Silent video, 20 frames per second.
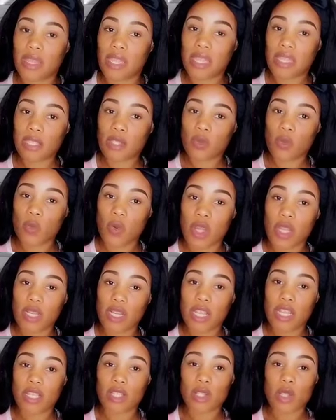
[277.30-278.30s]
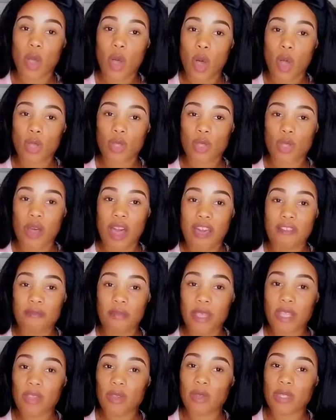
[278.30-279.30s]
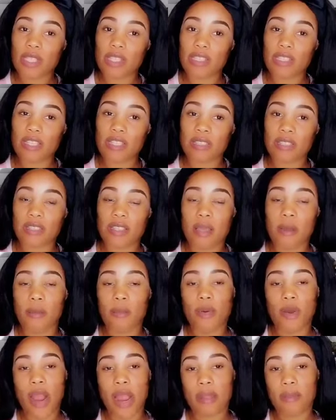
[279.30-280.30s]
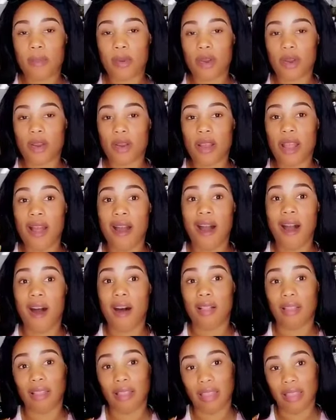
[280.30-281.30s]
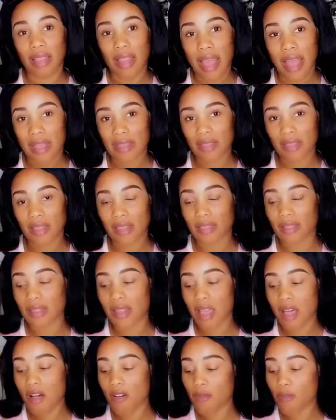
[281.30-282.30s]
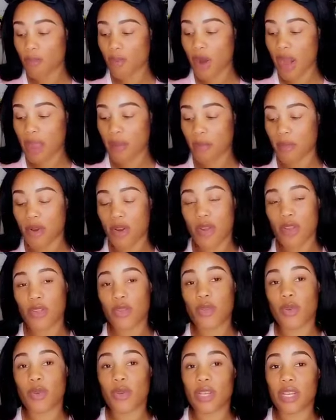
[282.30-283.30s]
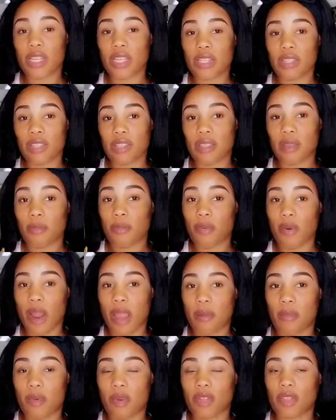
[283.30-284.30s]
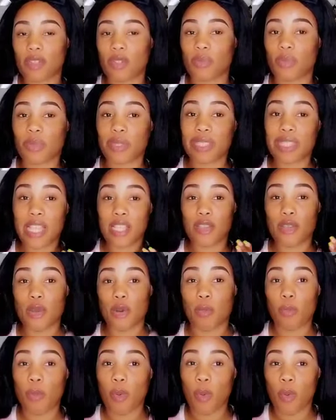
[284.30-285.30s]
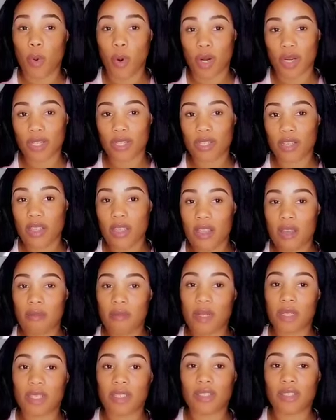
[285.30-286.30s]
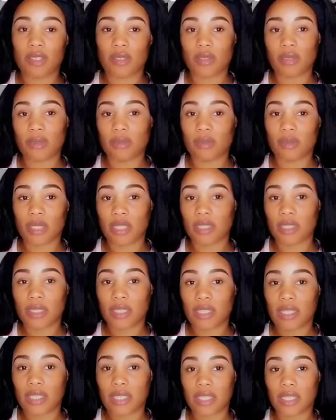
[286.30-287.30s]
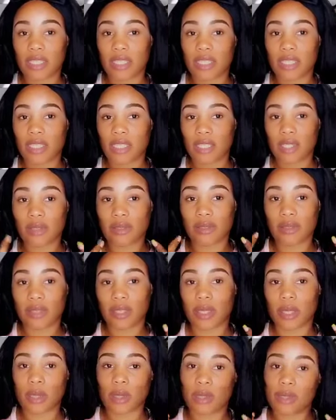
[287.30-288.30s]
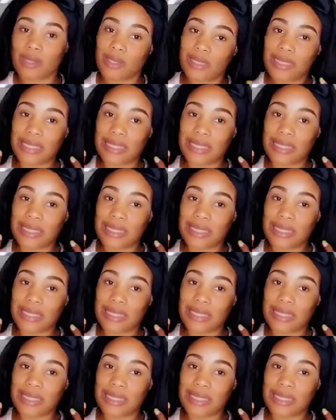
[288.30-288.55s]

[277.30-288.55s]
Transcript: this one is also, I've been using this primer a lot, this e.l.f. primer. You need the primer to protect your pores, because you don't want nothing to go